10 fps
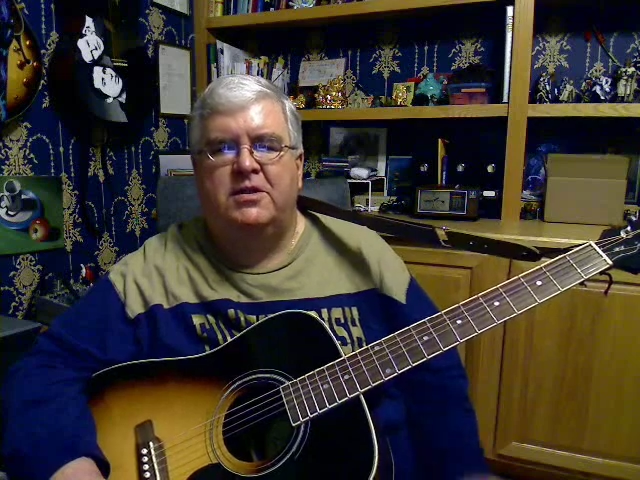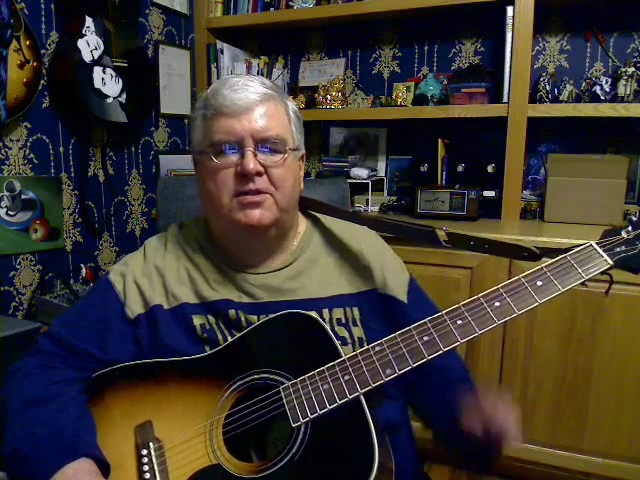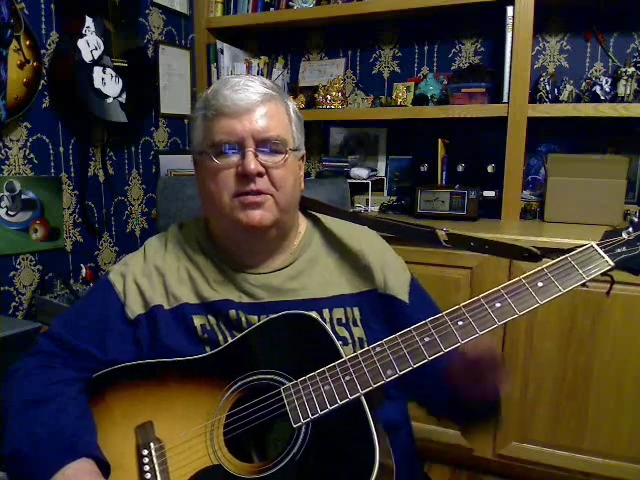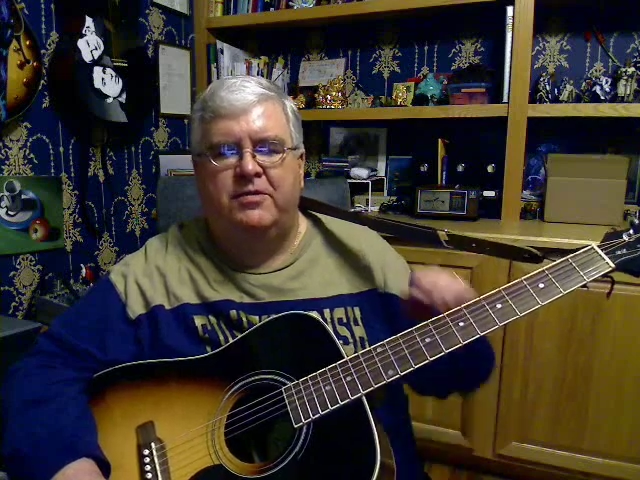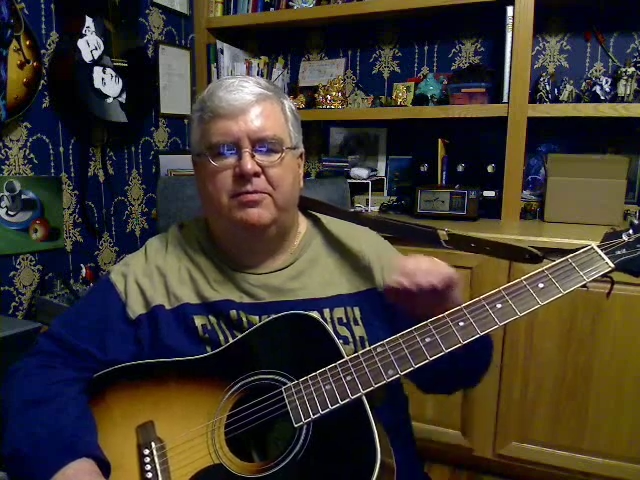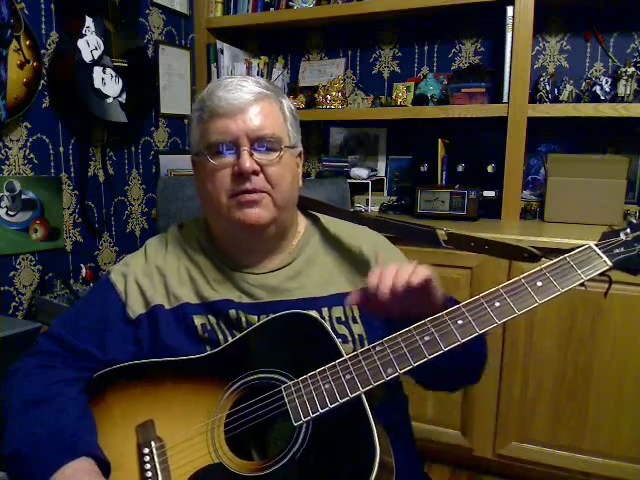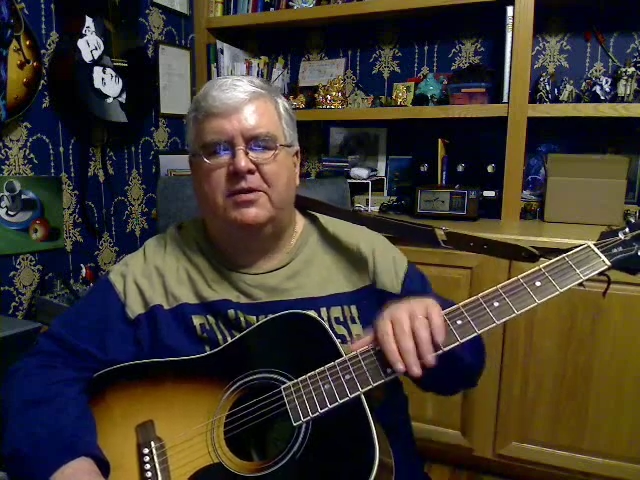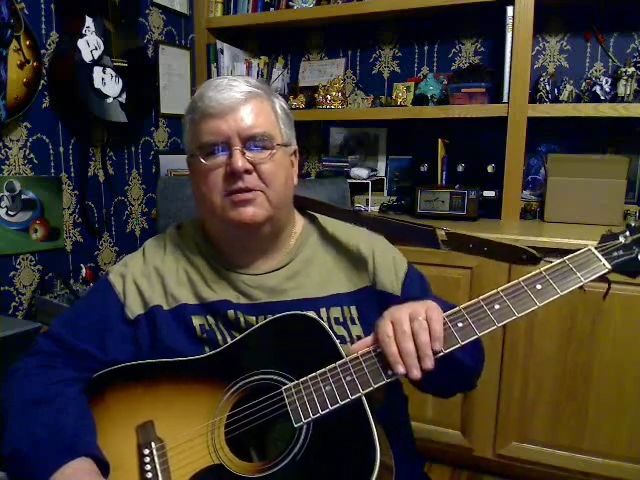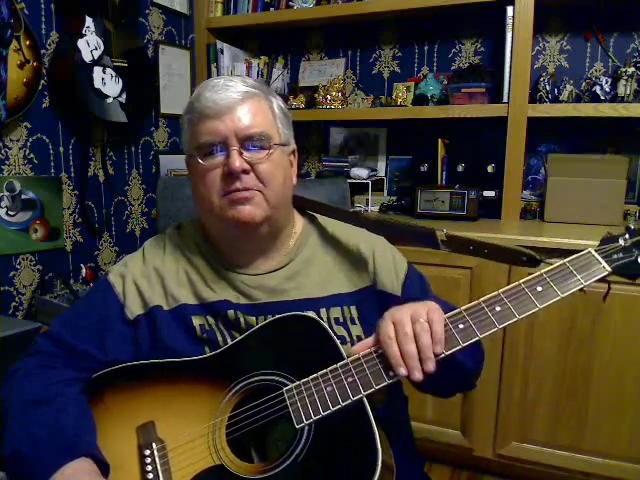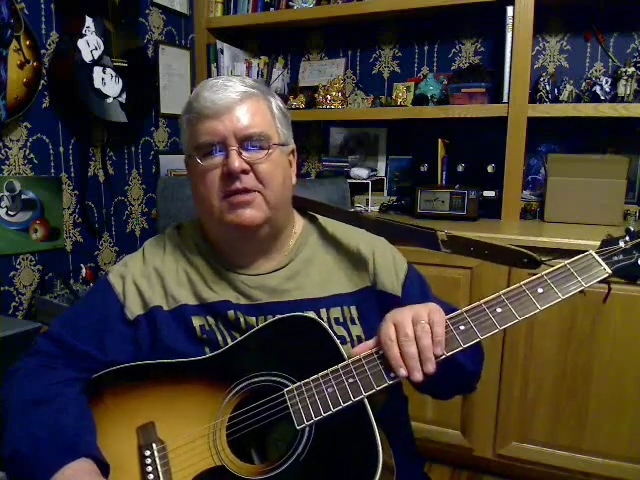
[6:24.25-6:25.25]
So if you put
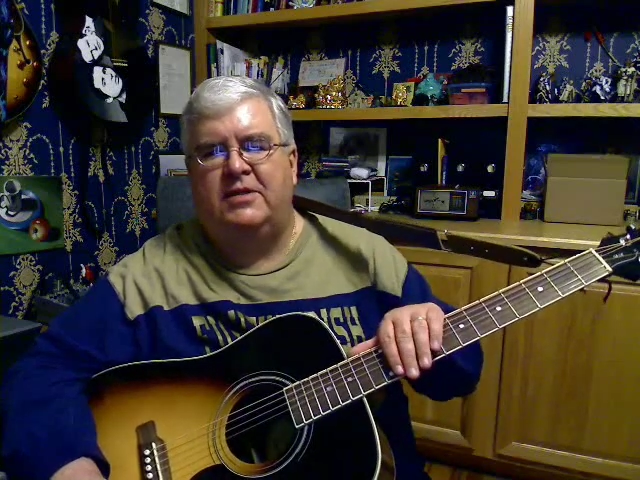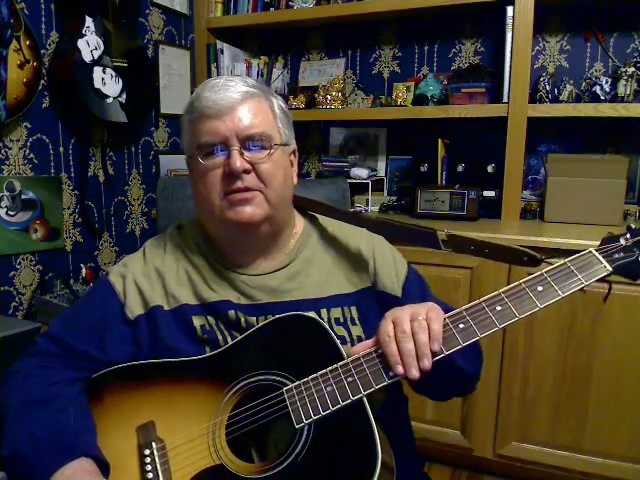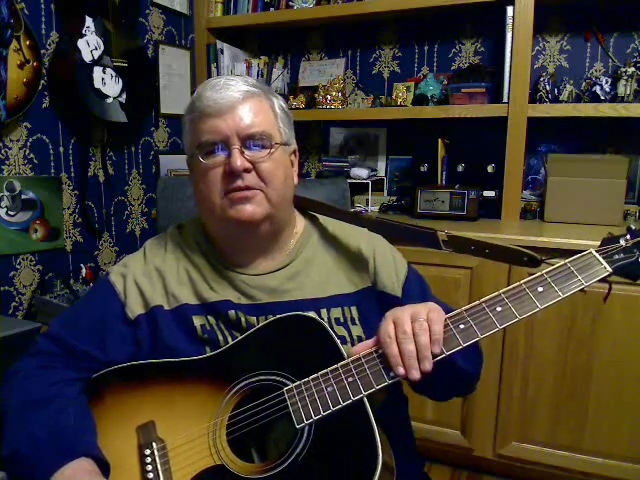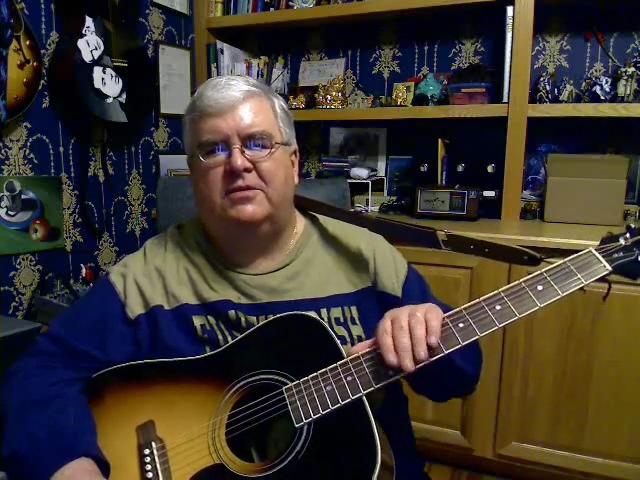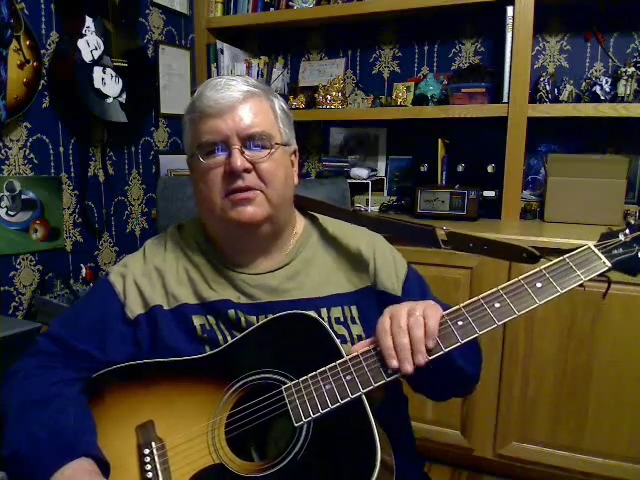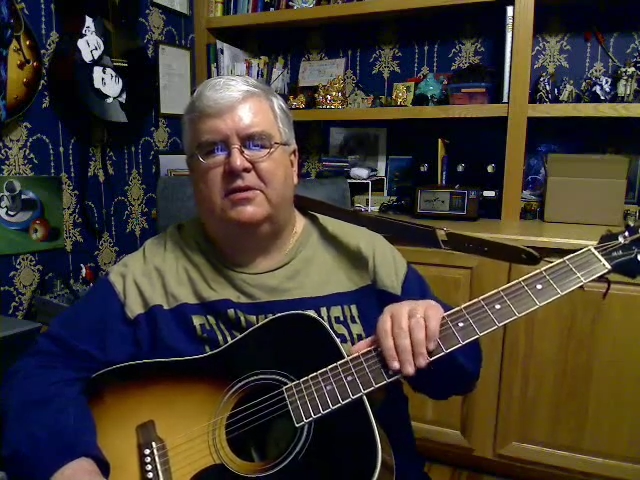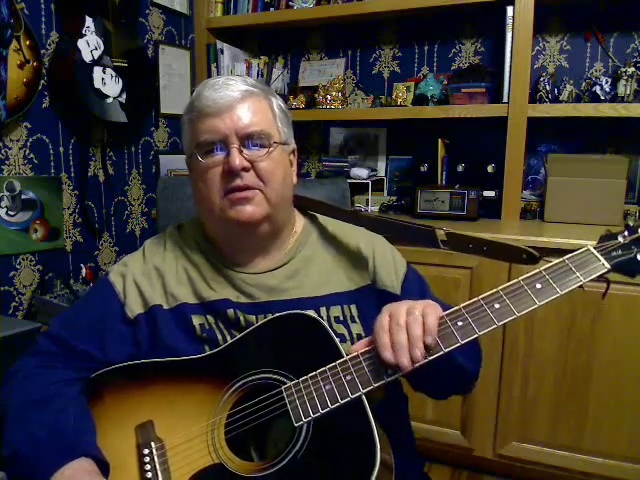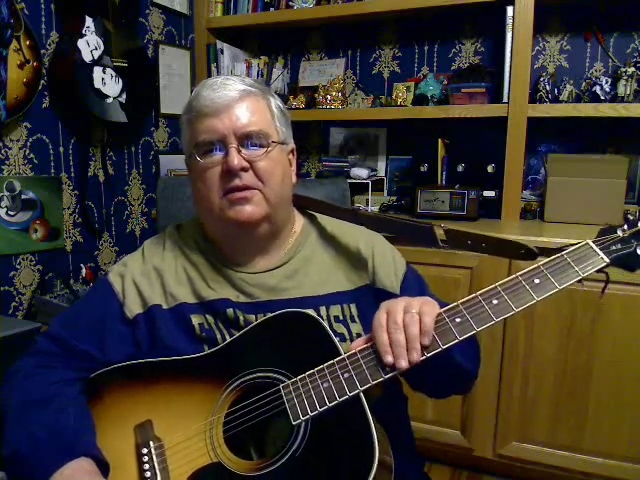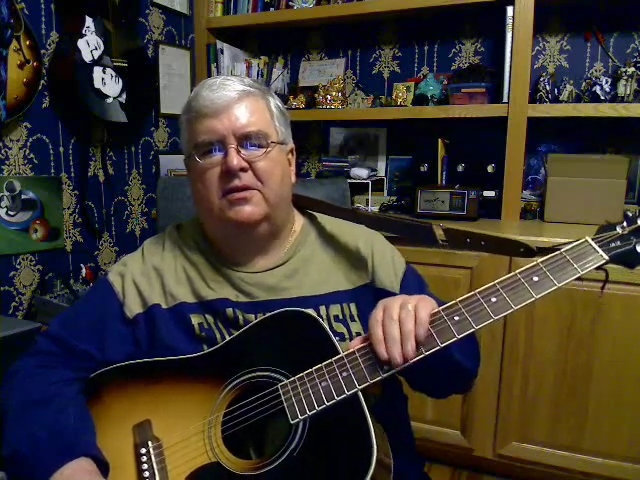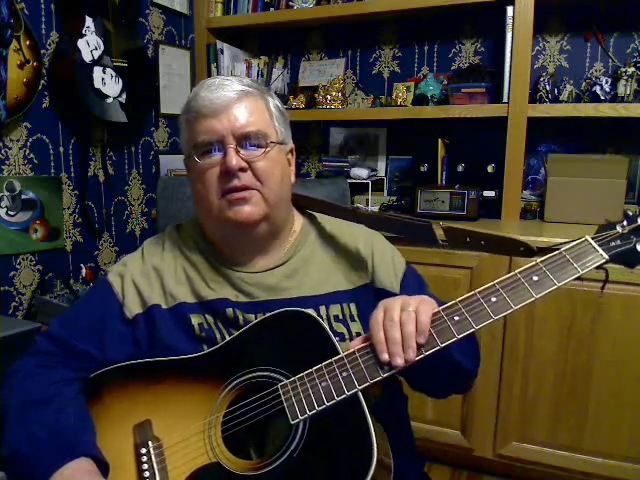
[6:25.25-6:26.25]
on some nice
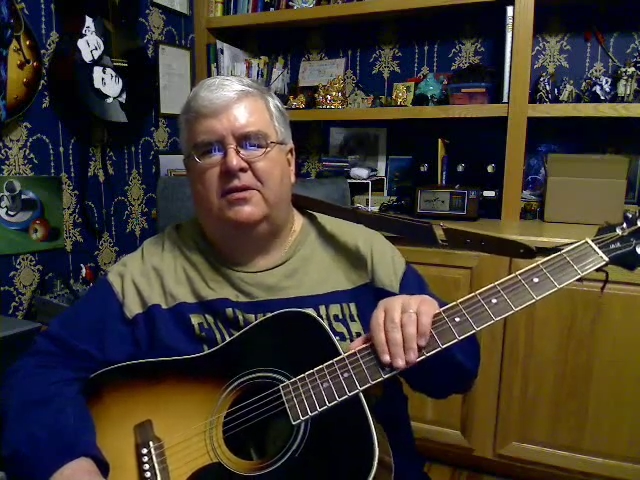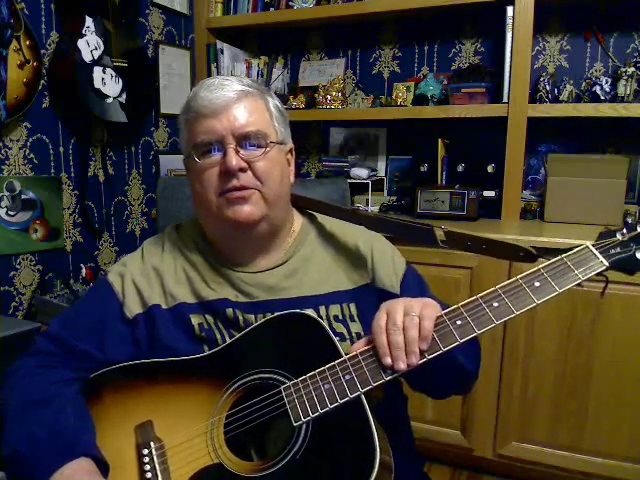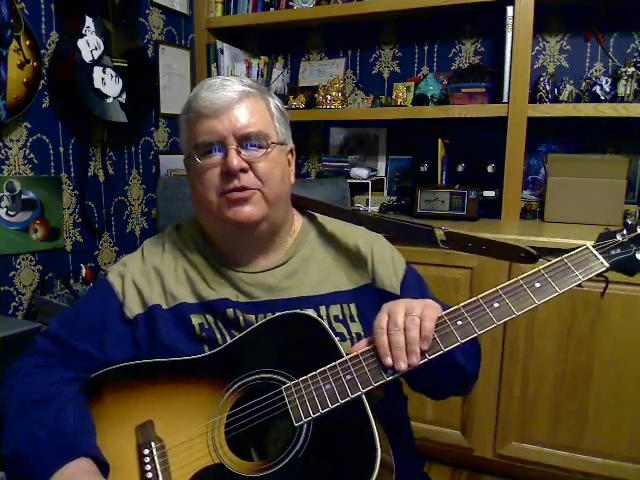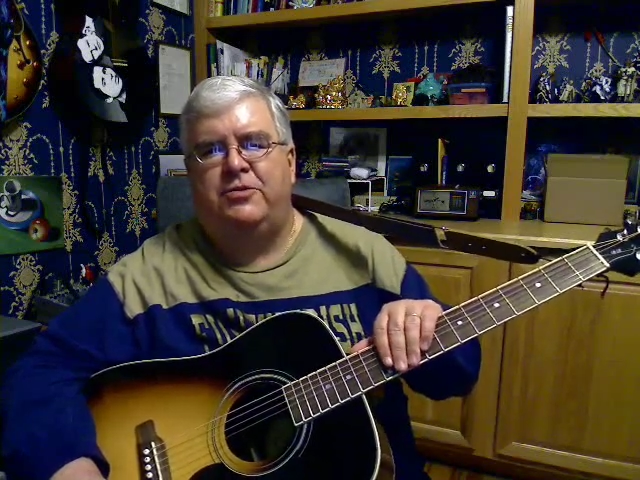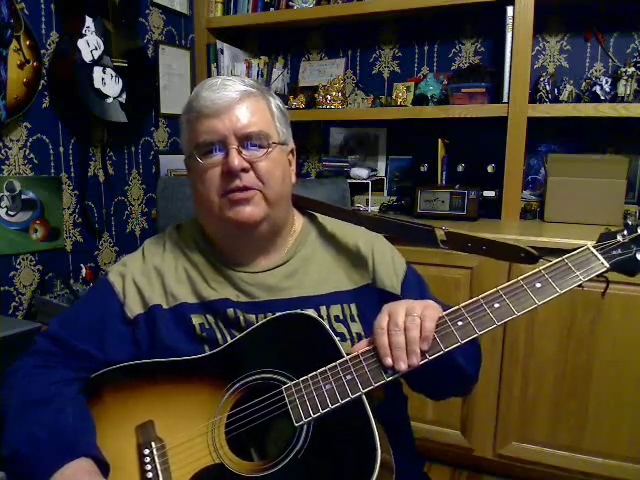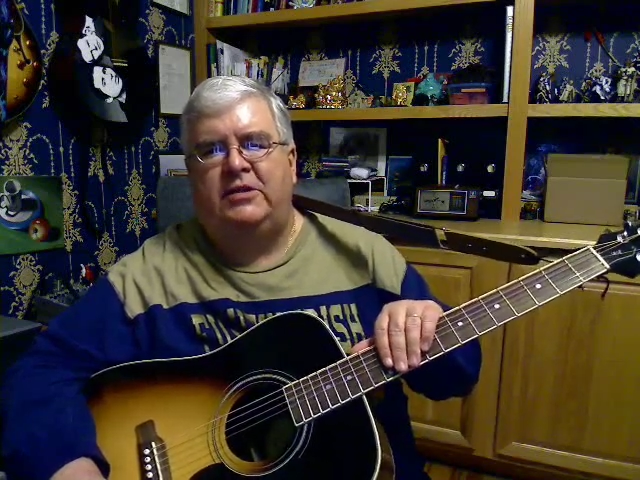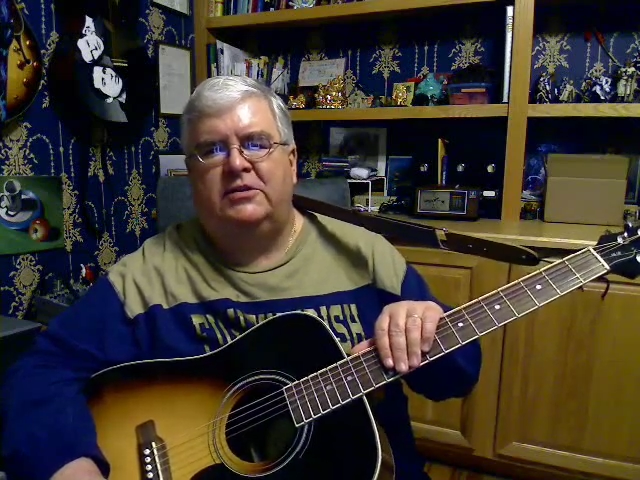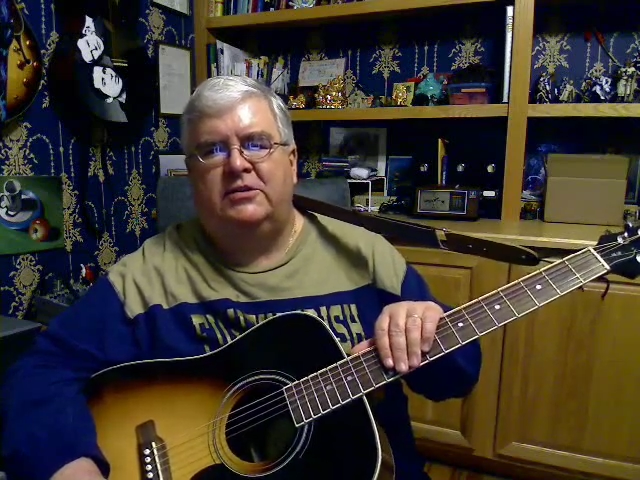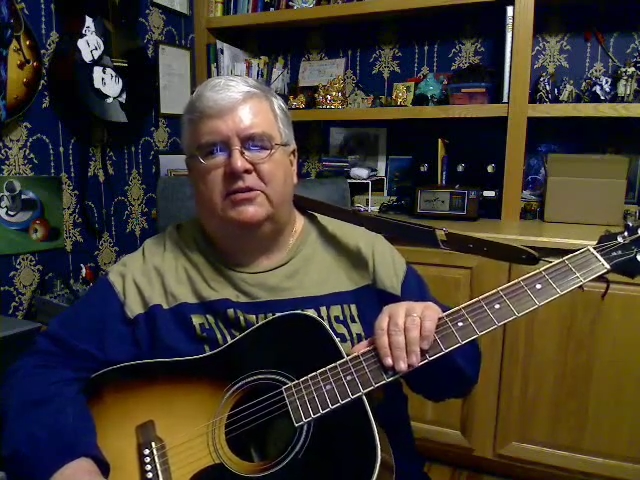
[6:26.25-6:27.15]
new strings,